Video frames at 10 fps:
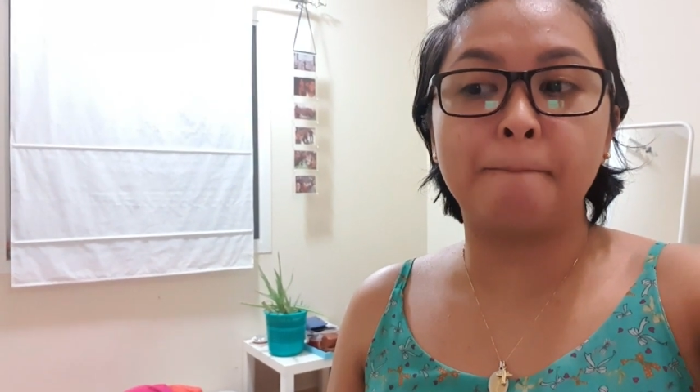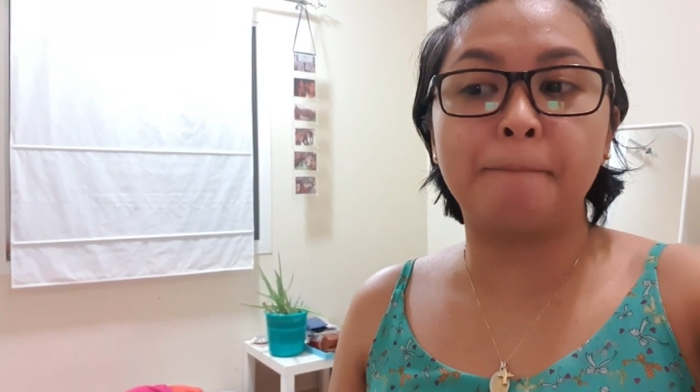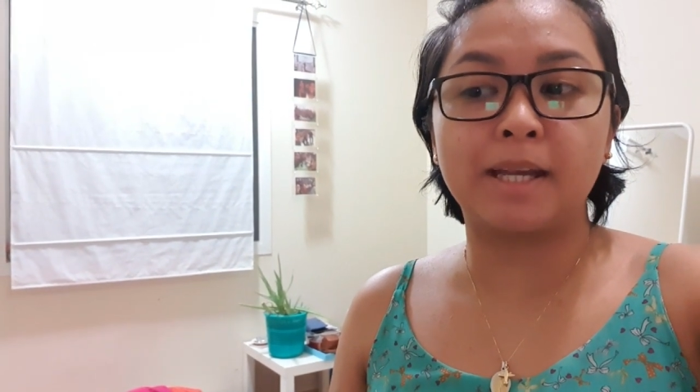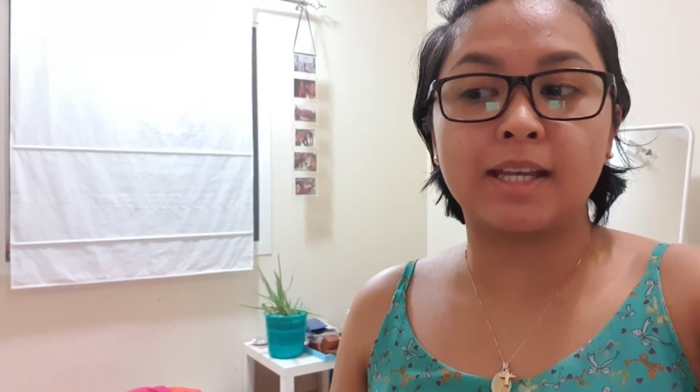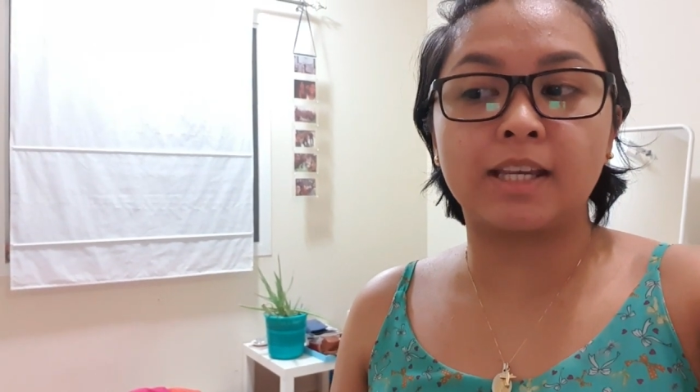
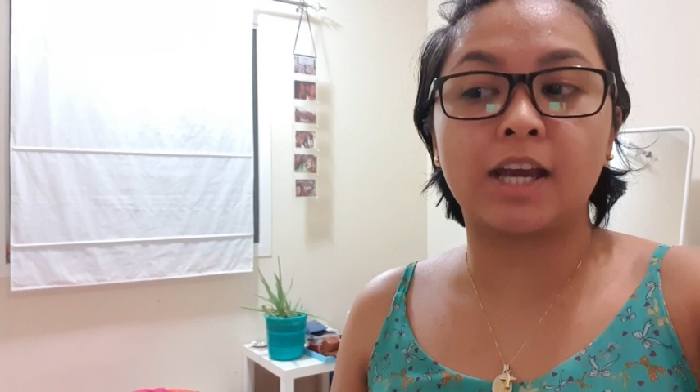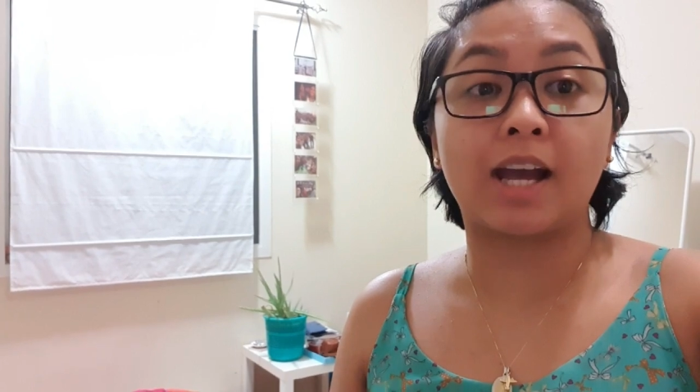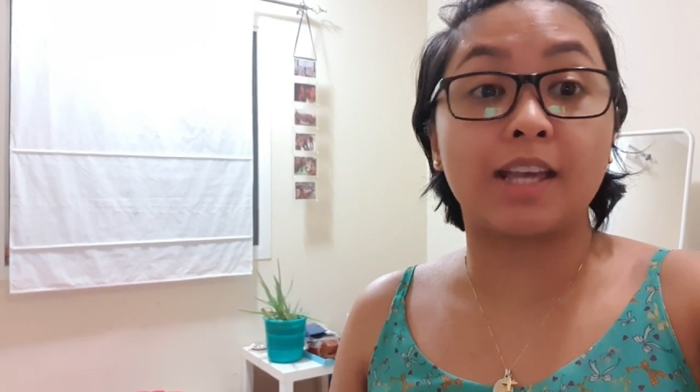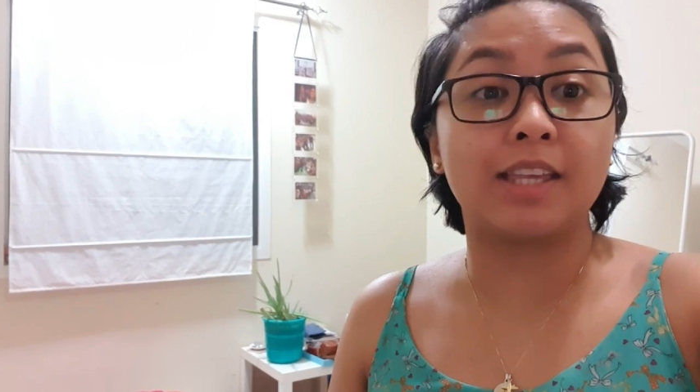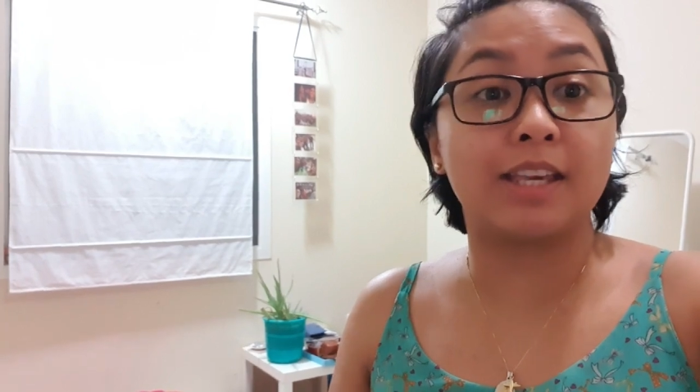been
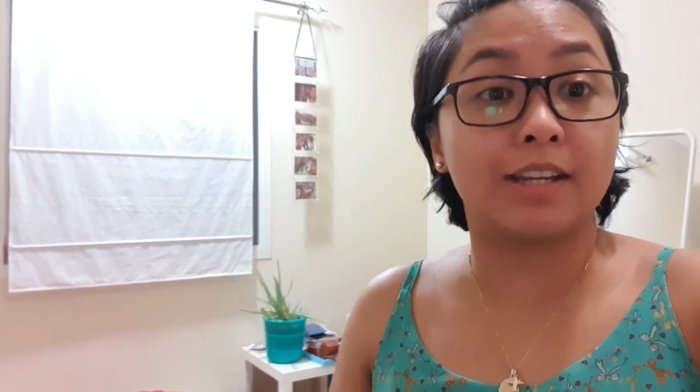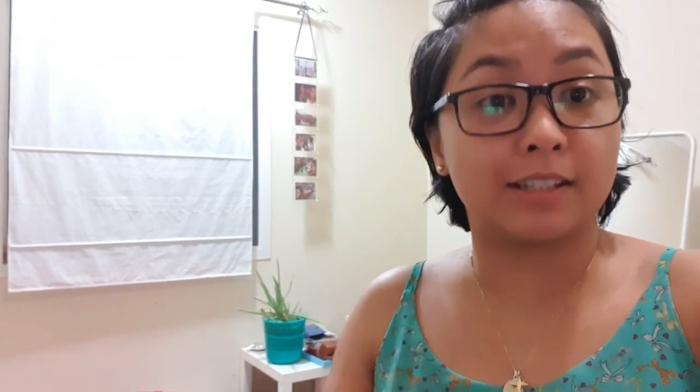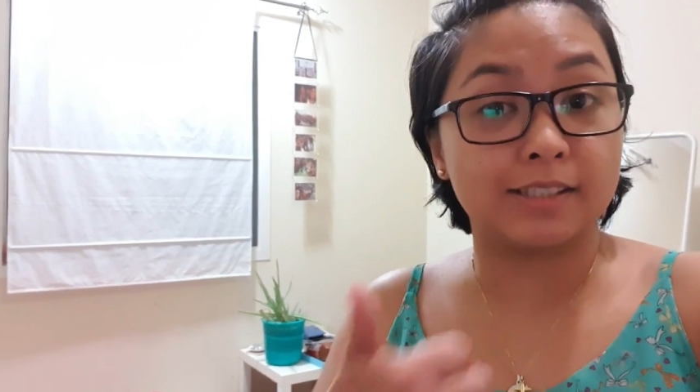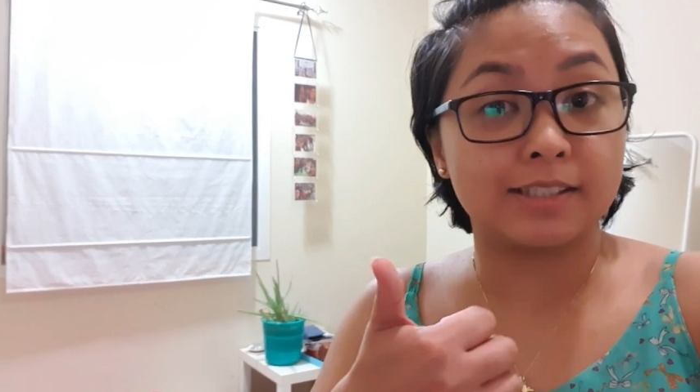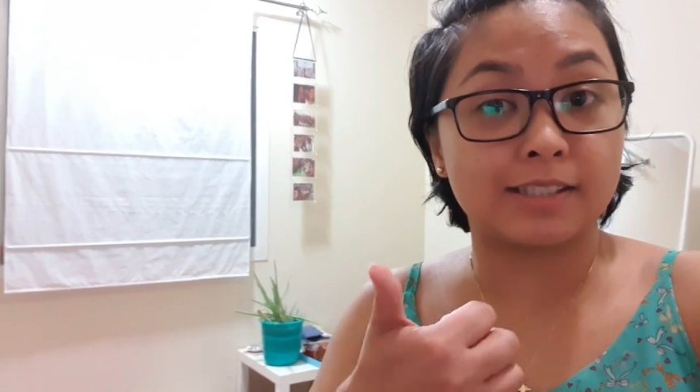a
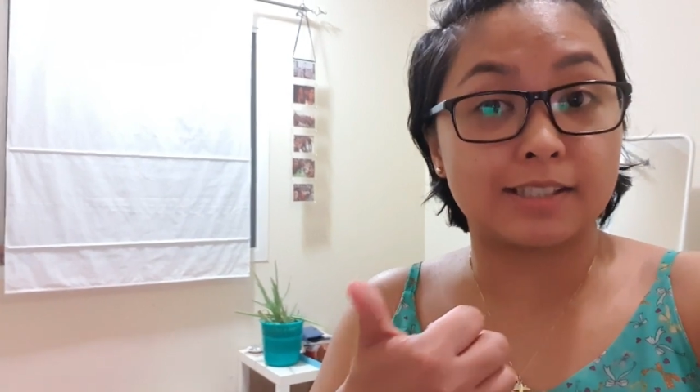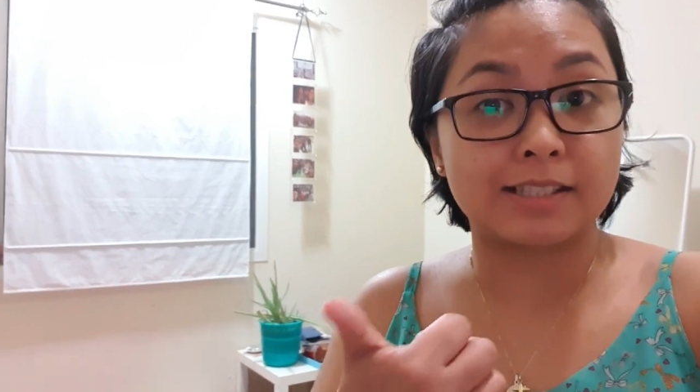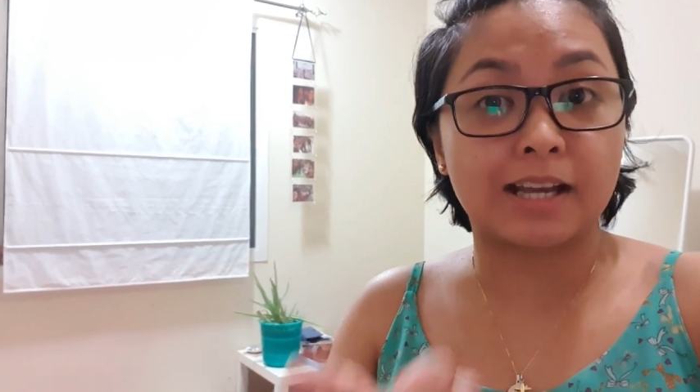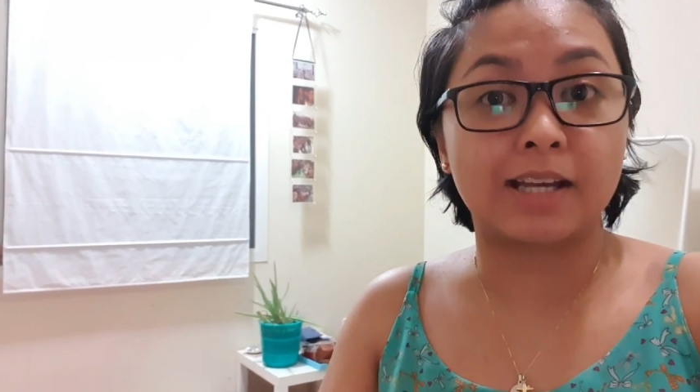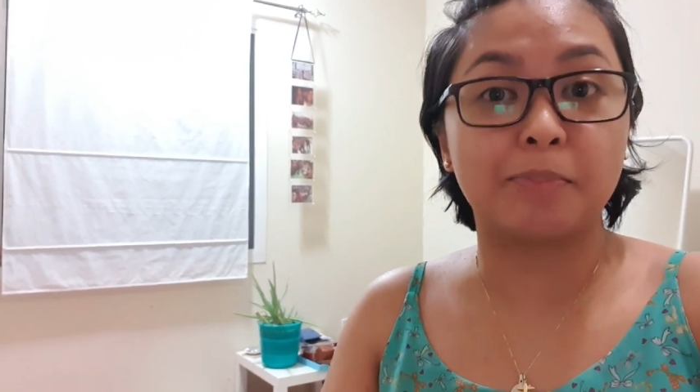year
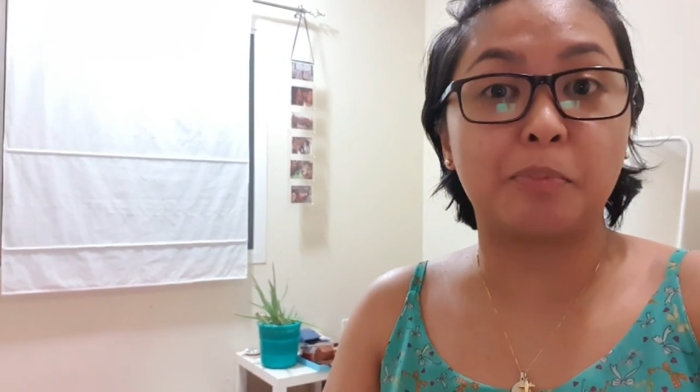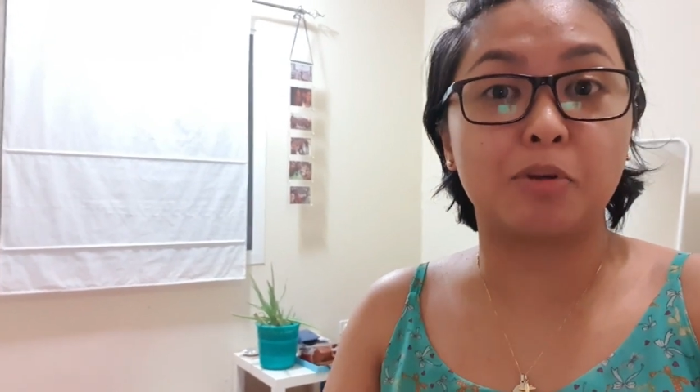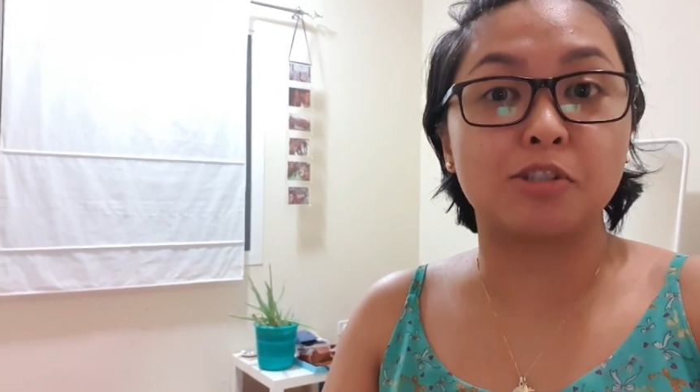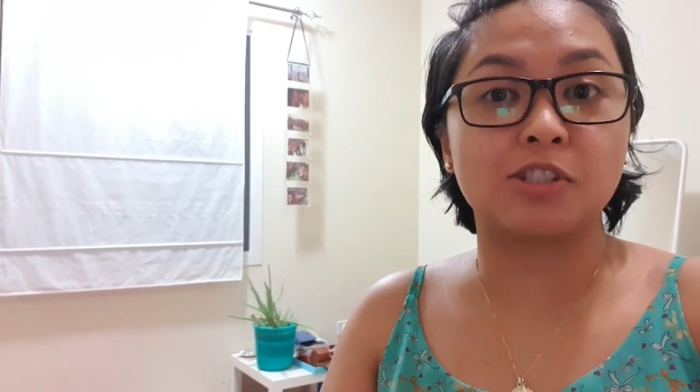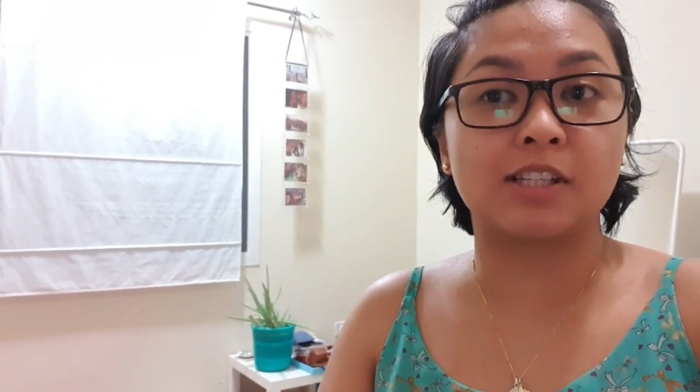since I
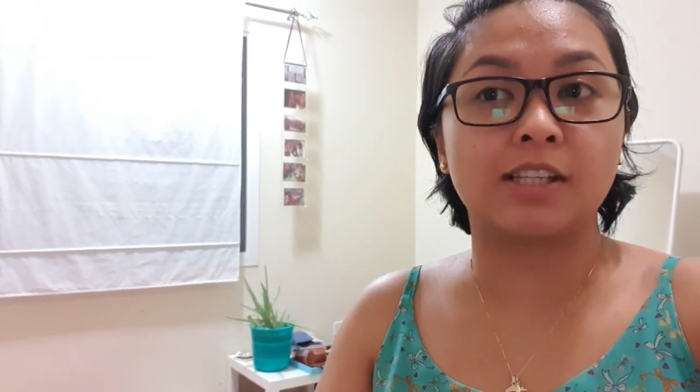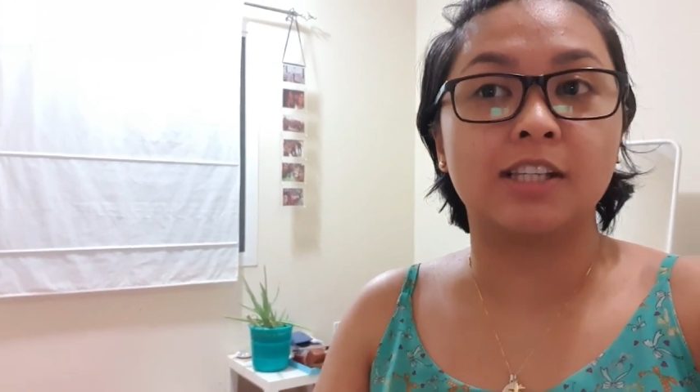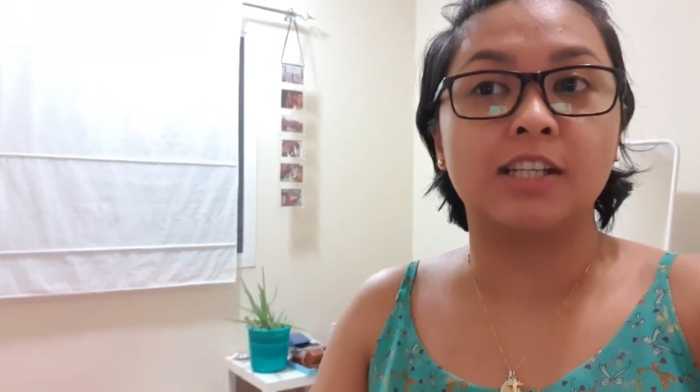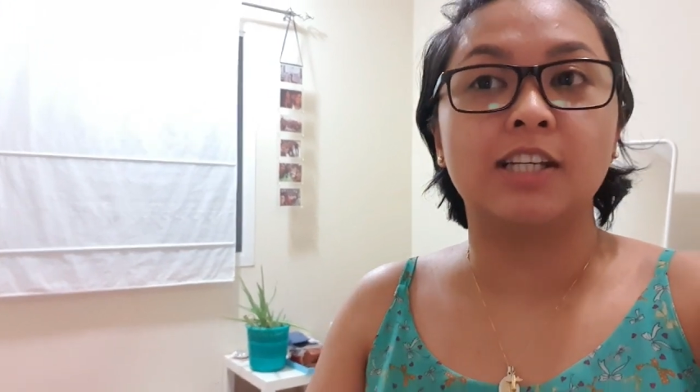posted